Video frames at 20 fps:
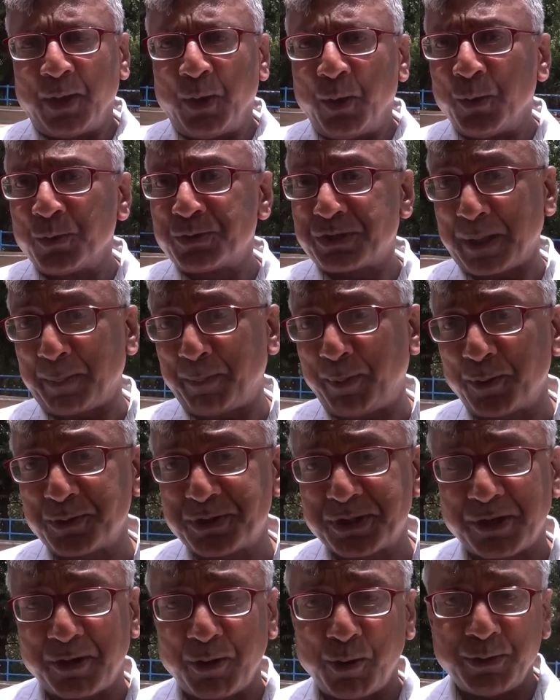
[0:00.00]
Who
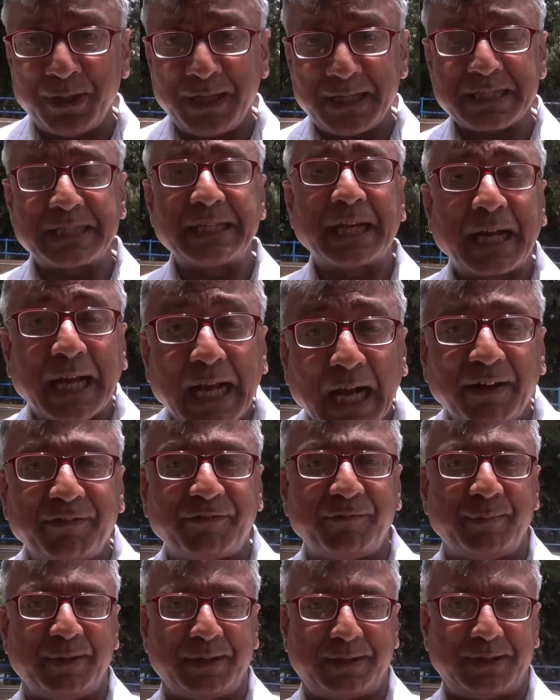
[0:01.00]
supports cronies? The
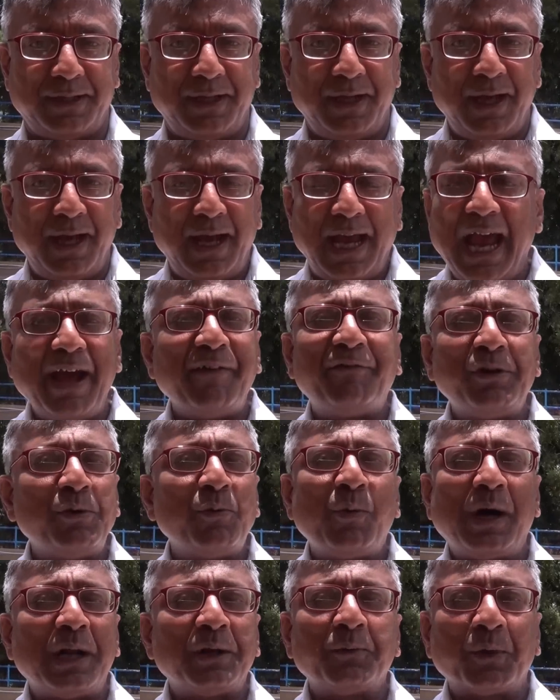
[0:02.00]
government.
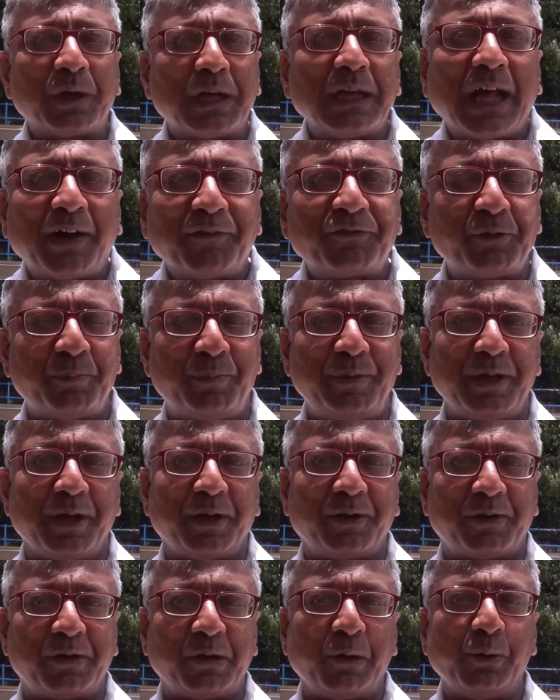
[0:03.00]
Everyone would love to be a
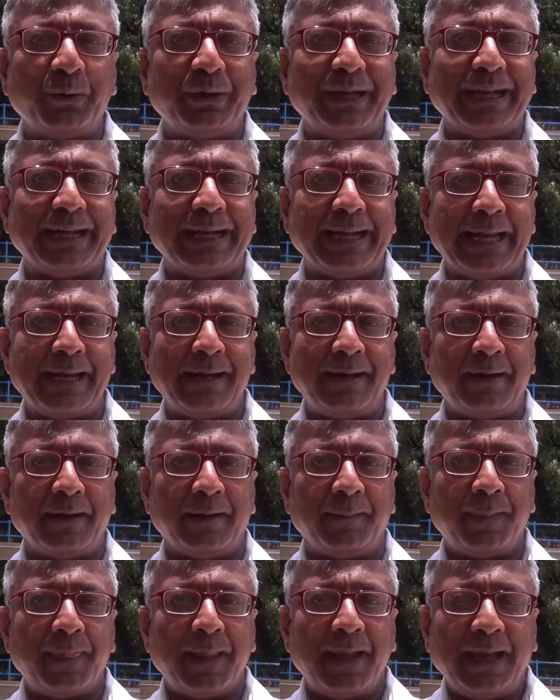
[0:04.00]
crony in India.
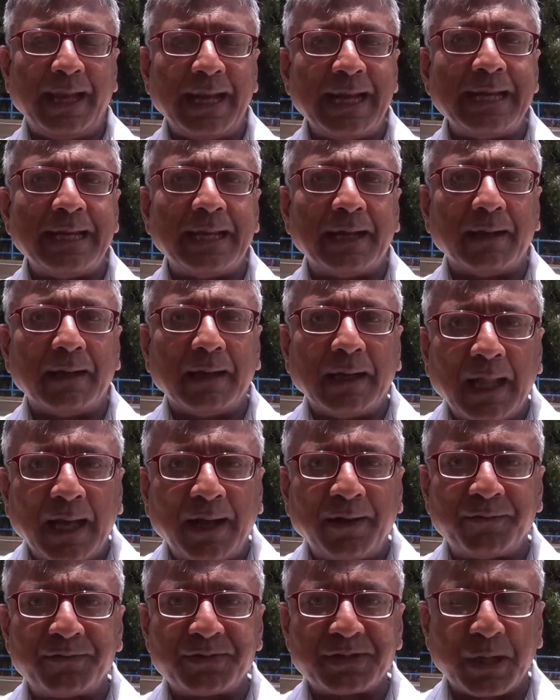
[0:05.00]
India
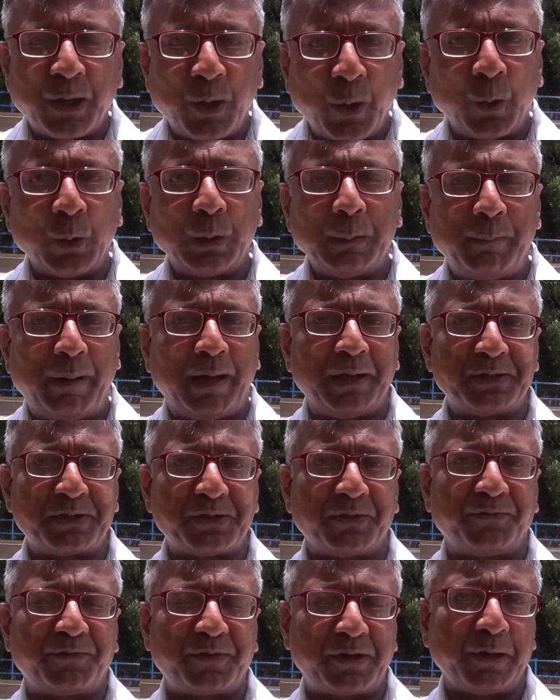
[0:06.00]
loves a whole bunch
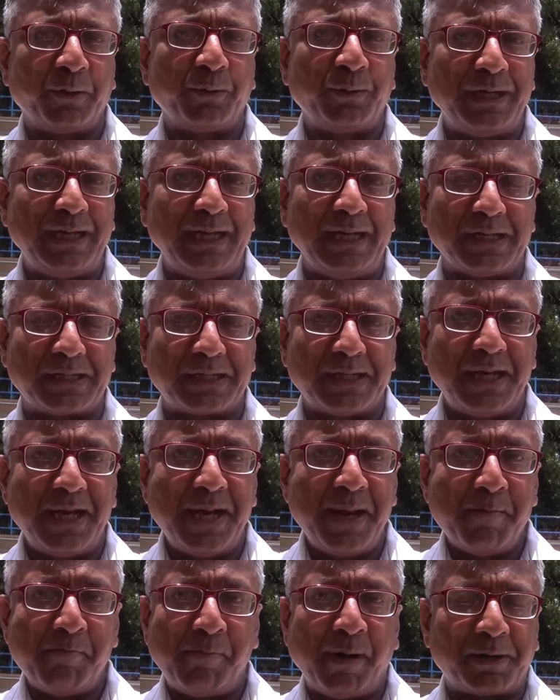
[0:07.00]
of cronies.
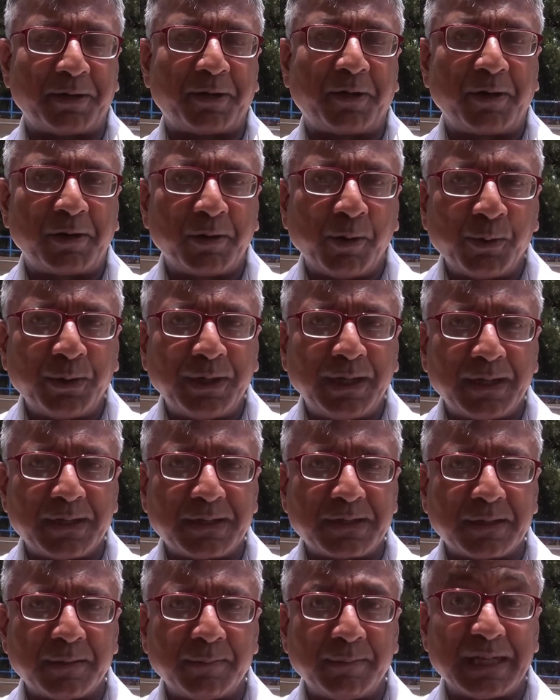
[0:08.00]
But
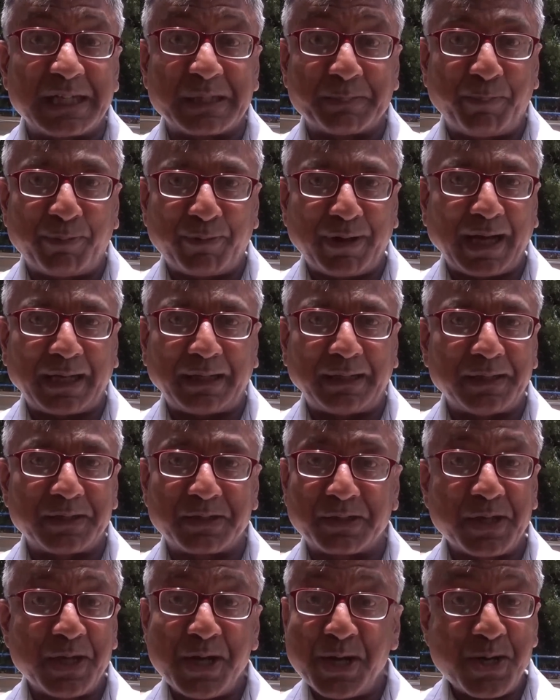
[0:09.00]
cronyism is
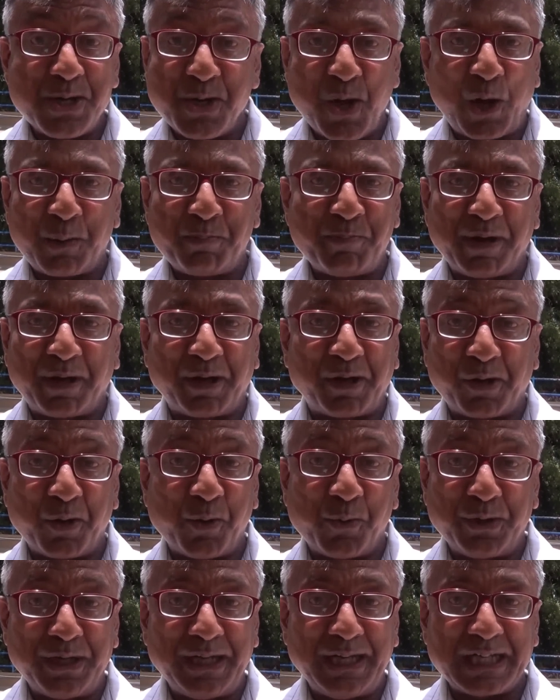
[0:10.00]
practiced not by
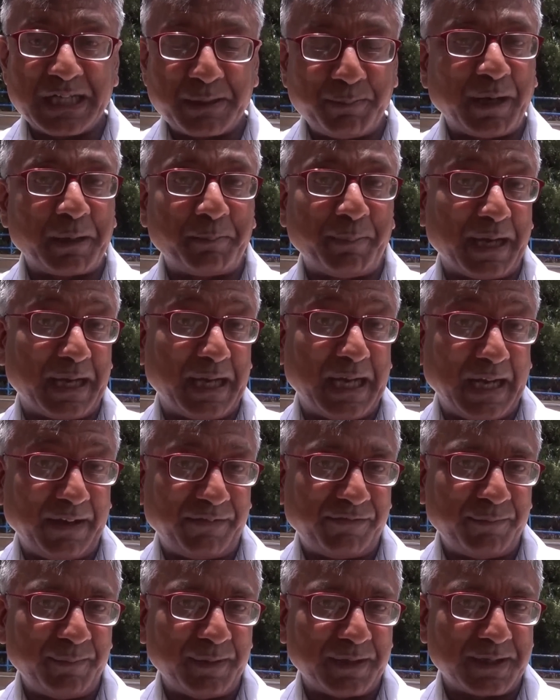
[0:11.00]
cronies but by
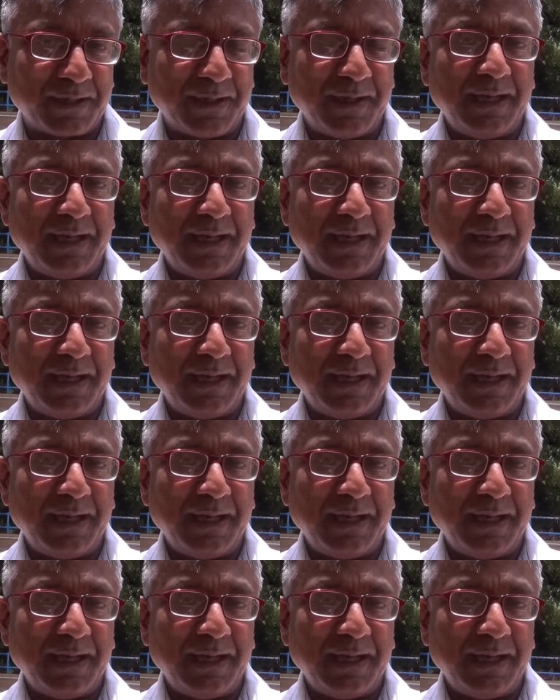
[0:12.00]
government.